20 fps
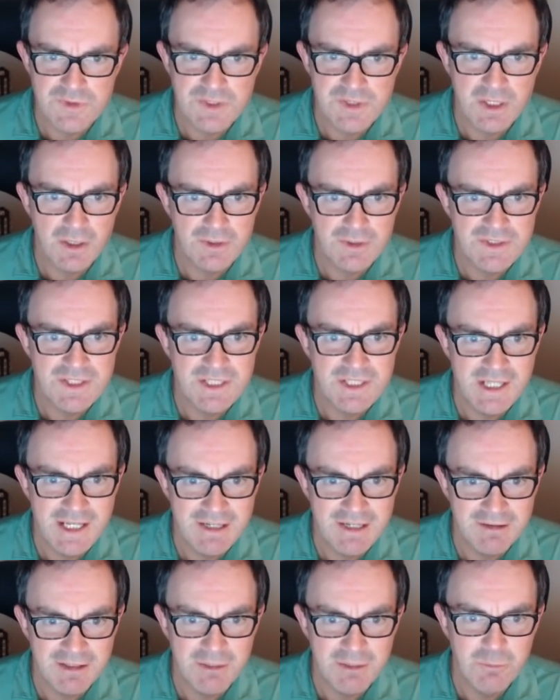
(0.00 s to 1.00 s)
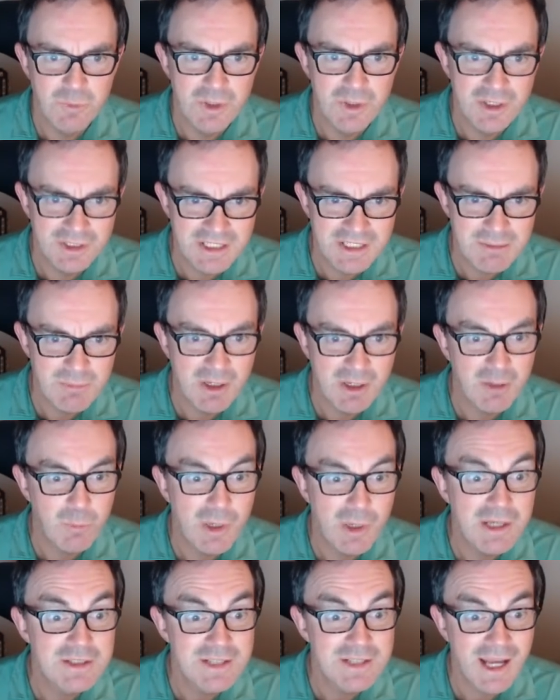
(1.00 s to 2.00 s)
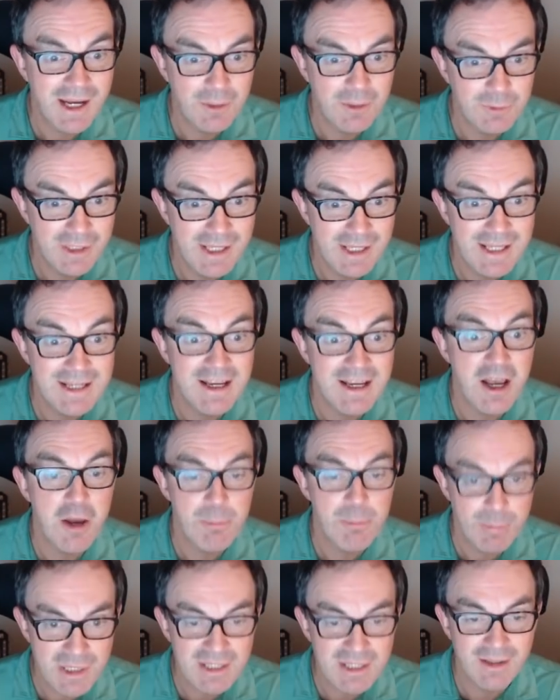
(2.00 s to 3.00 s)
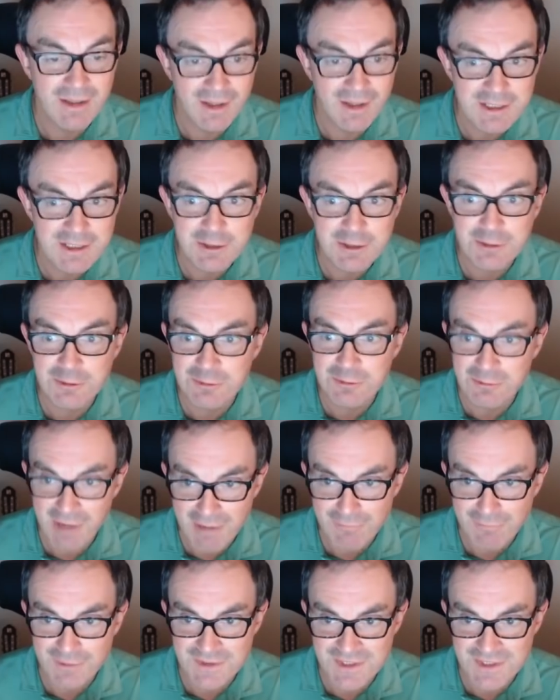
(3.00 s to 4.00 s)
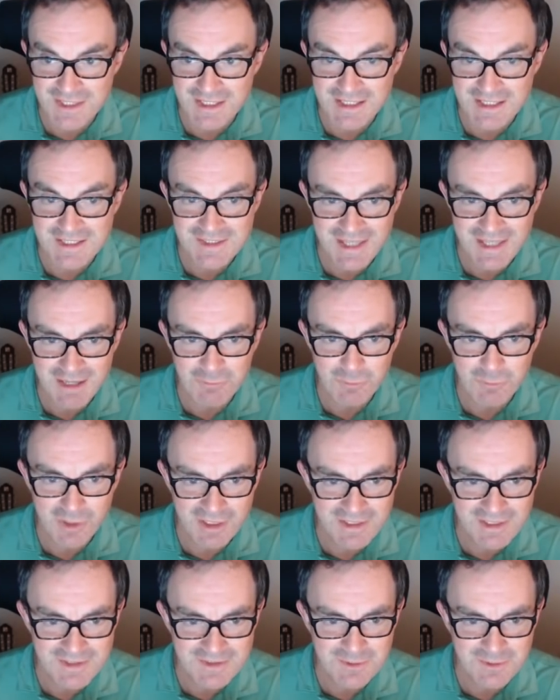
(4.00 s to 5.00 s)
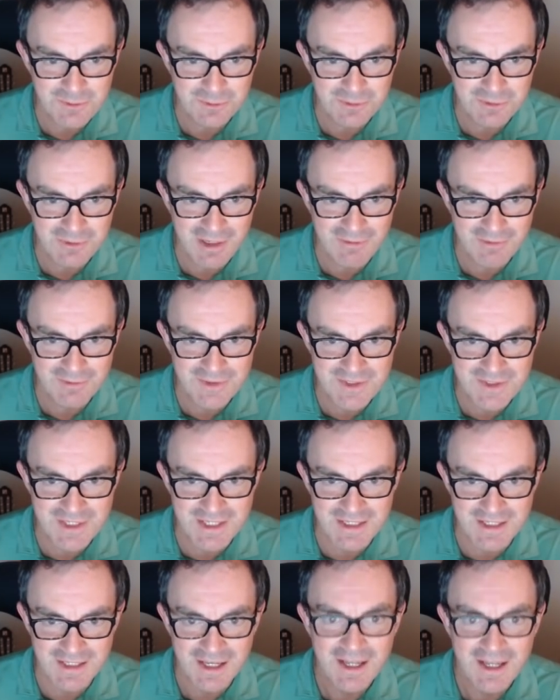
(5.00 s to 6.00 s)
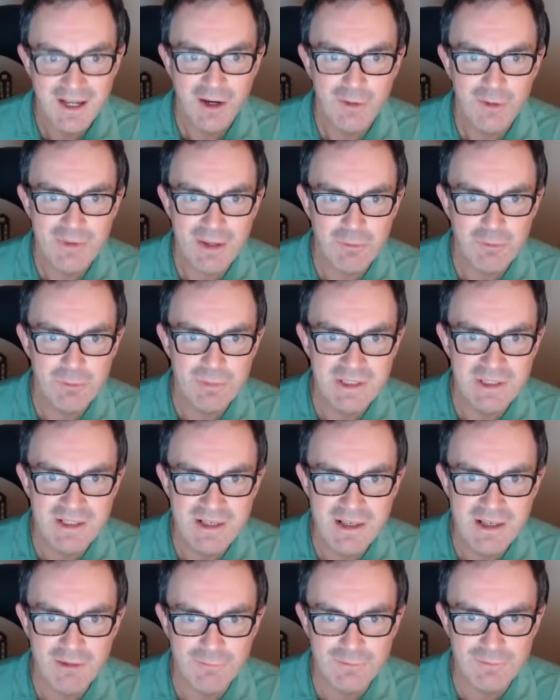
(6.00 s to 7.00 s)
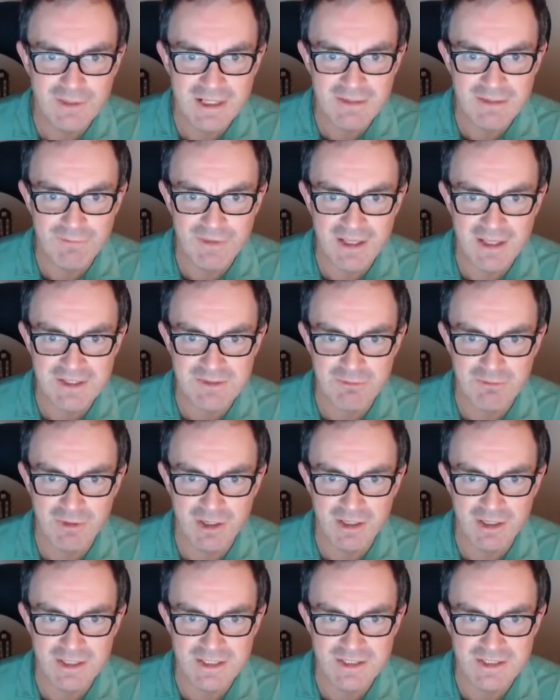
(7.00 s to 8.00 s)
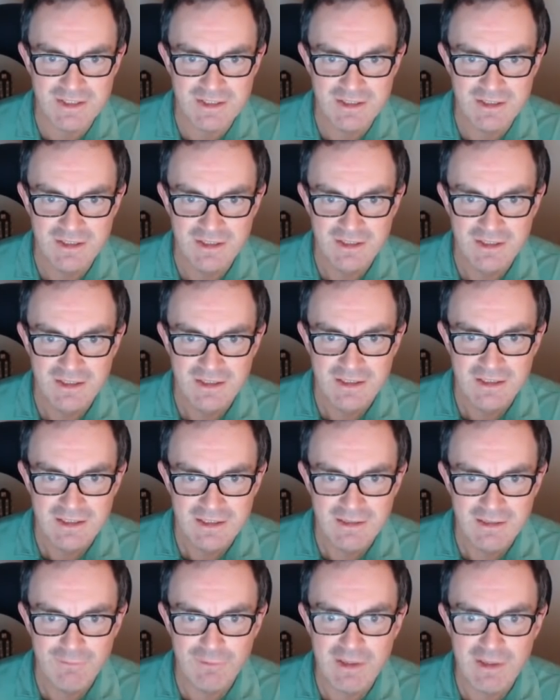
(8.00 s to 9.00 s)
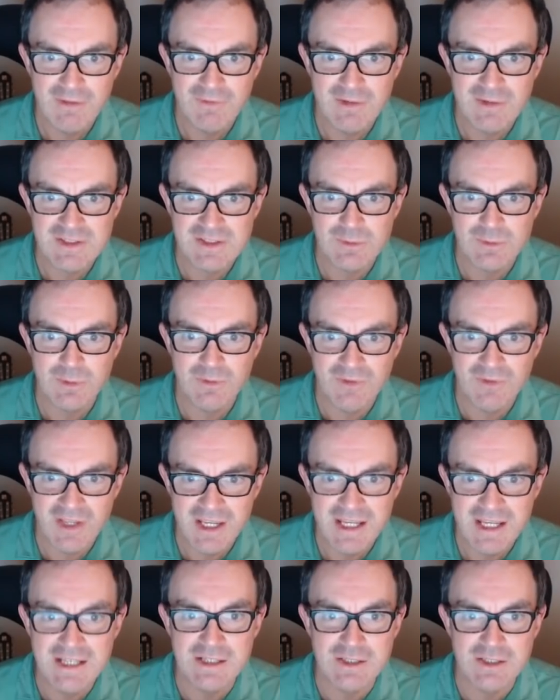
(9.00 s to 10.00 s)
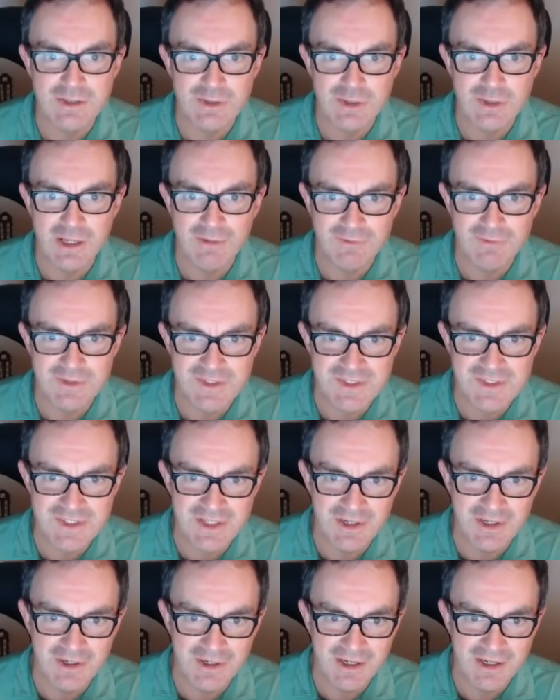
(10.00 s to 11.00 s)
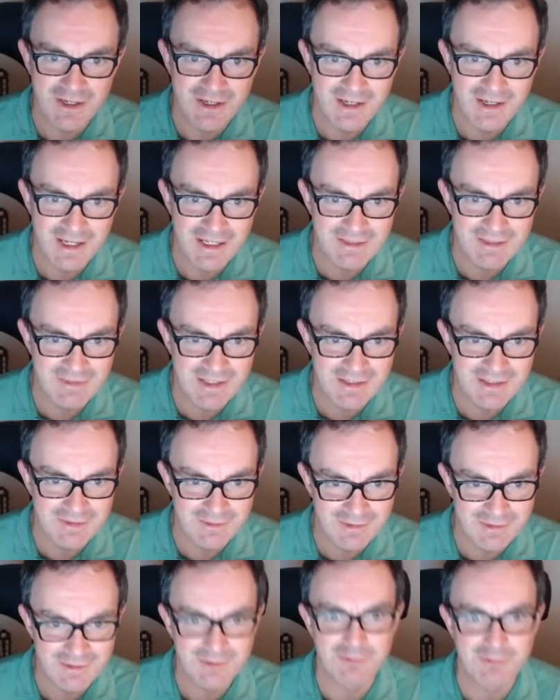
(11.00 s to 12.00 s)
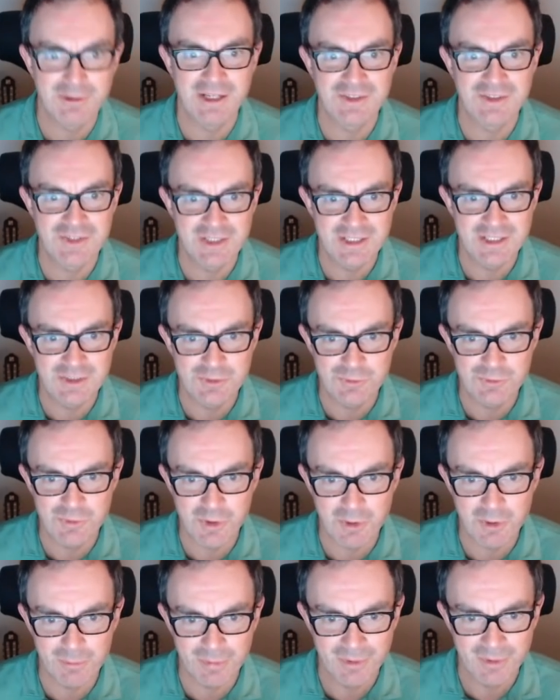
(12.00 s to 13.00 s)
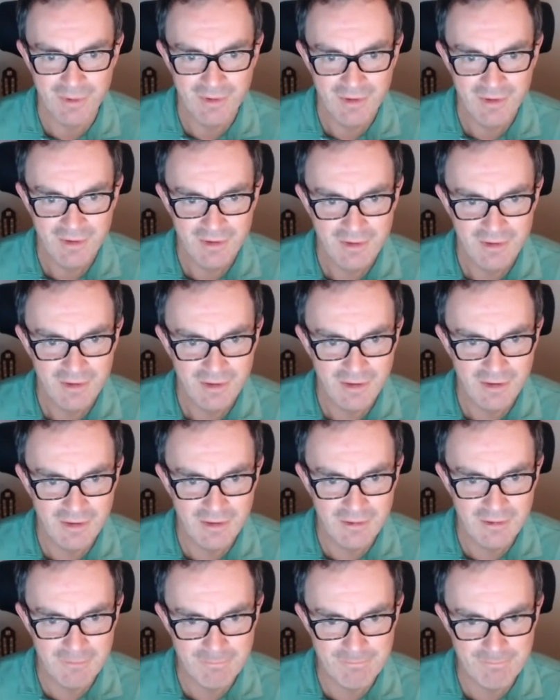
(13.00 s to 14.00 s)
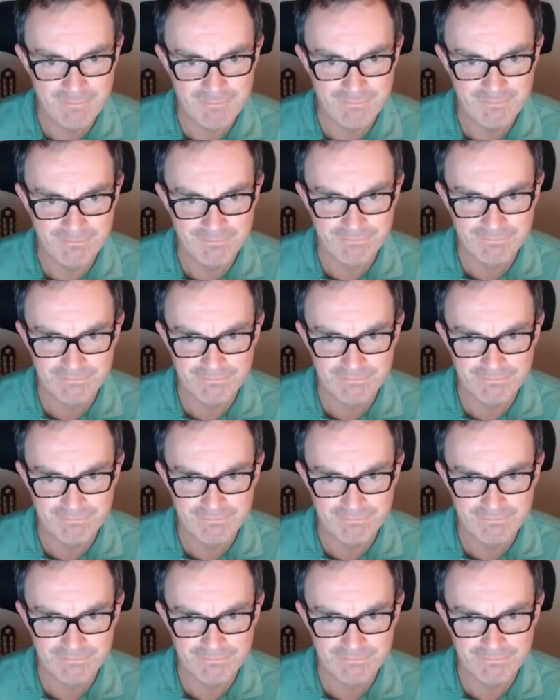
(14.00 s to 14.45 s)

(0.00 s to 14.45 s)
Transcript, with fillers: started here and I'm working my way down here, a bit like gravity. Is that why it's called gravity? Oh, that would be lovely if that's right. If, if it's sort of a hint that you have to start high and then gradually drop. Um,